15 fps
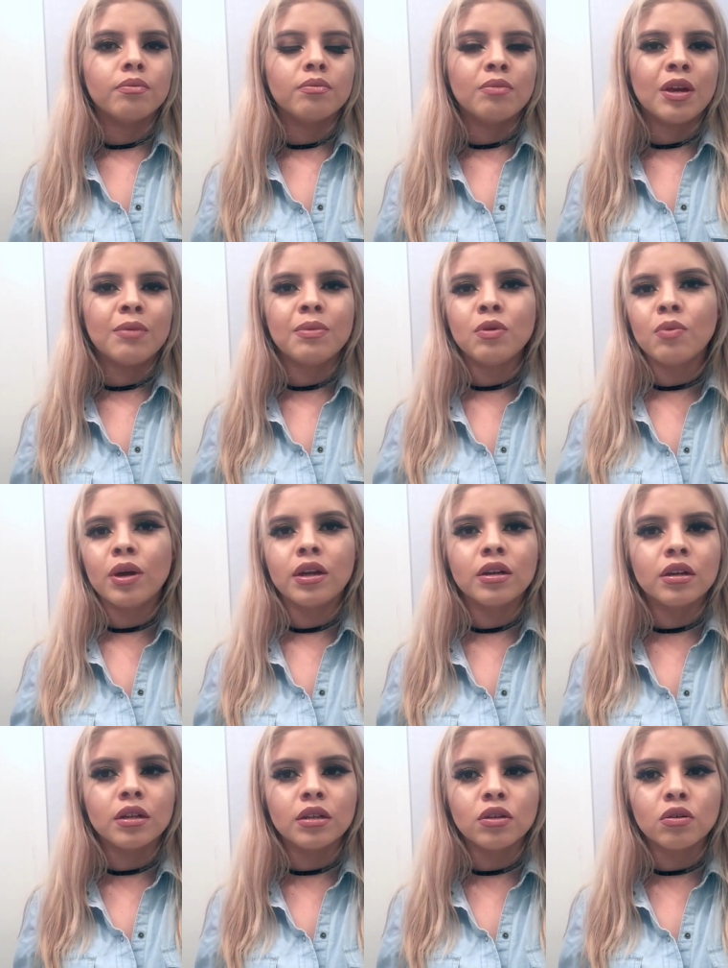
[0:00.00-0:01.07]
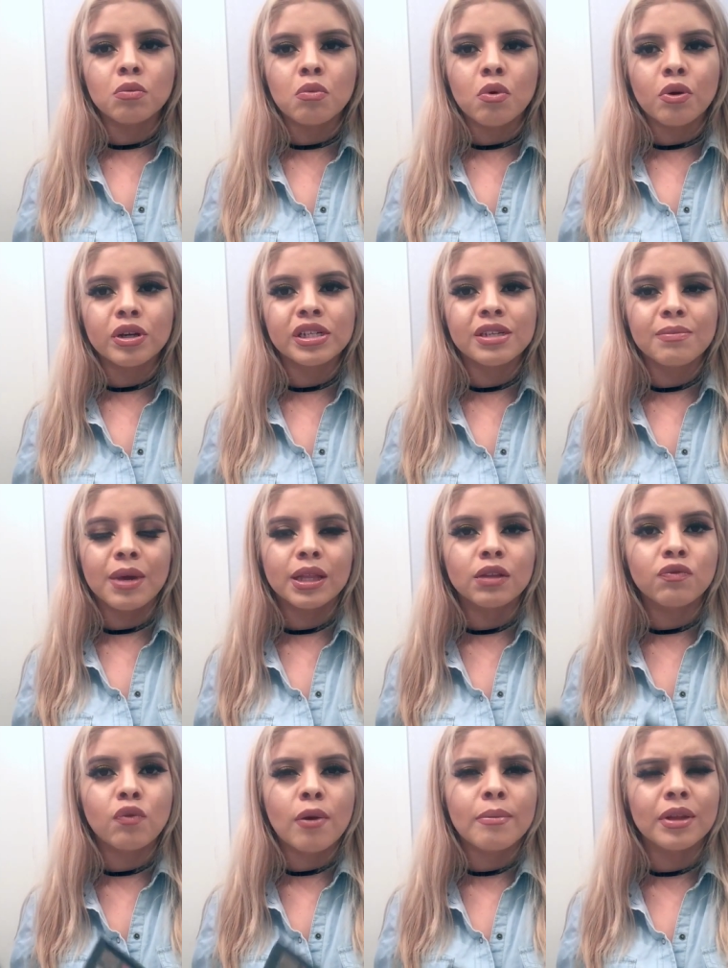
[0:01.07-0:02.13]
maybe waited a little more to make the
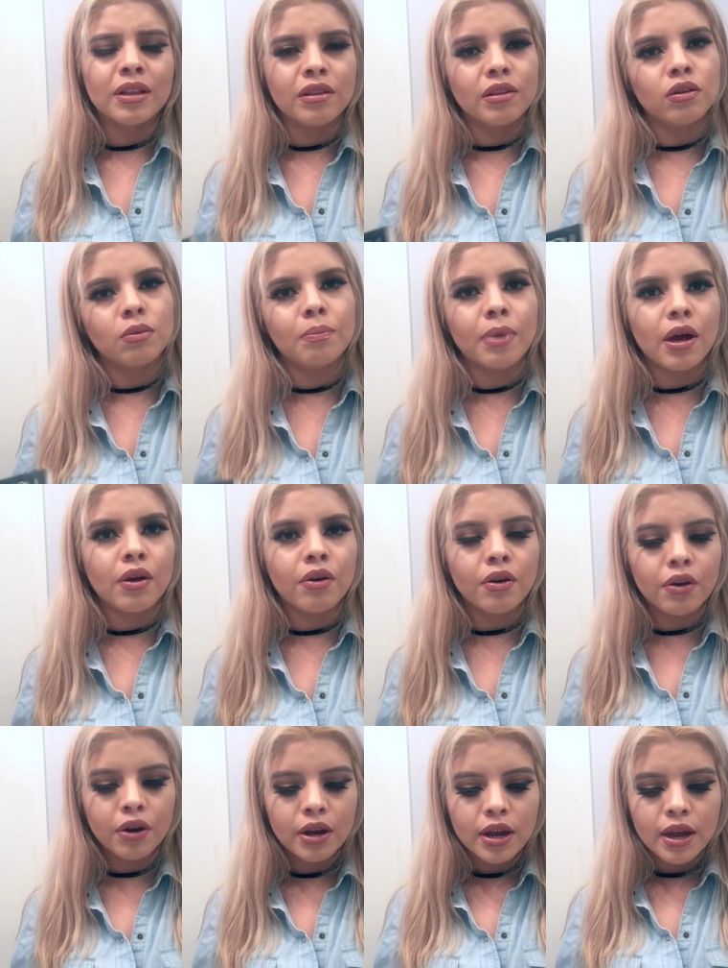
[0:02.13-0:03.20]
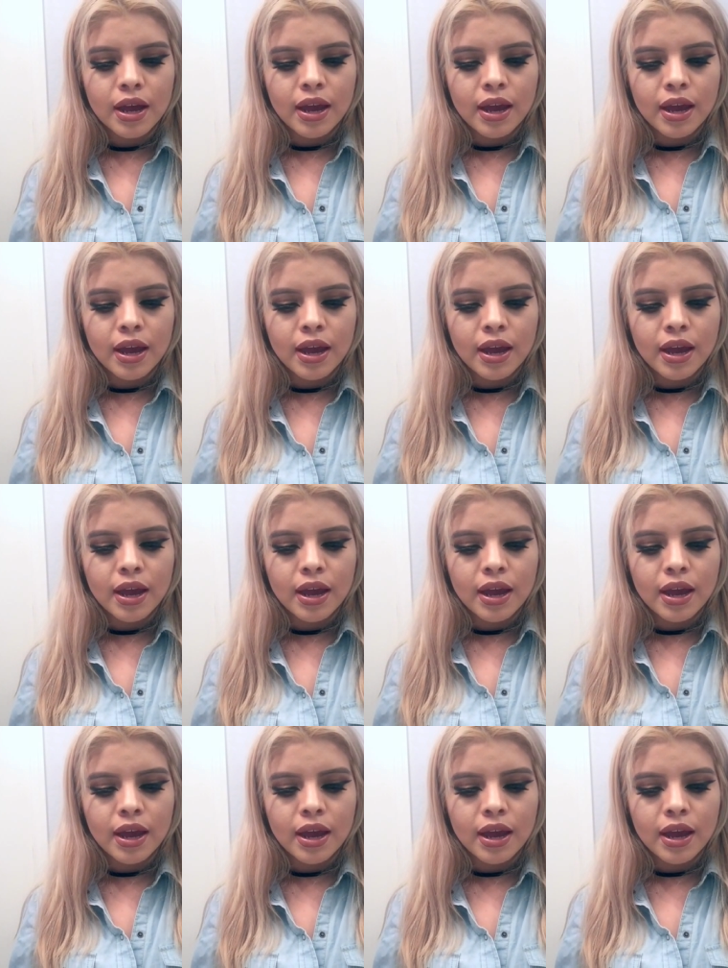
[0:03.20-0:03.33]
formula a little better.